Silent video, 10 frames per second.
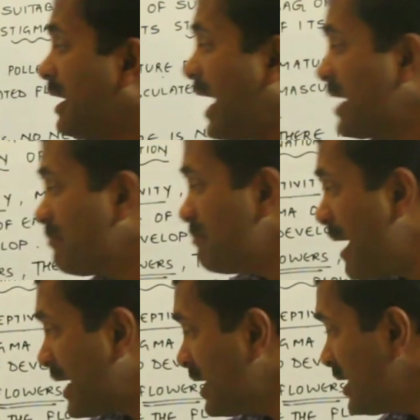and
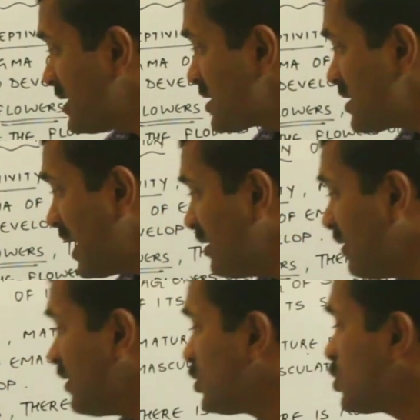bagging is
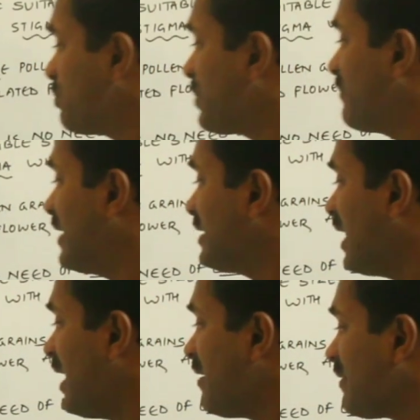done to prevent
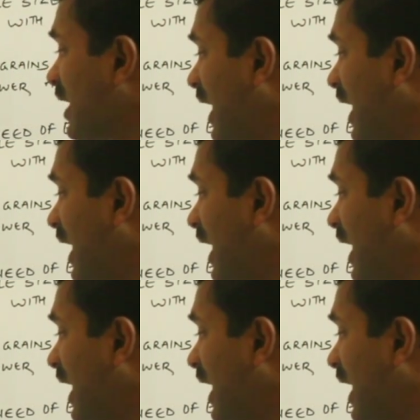the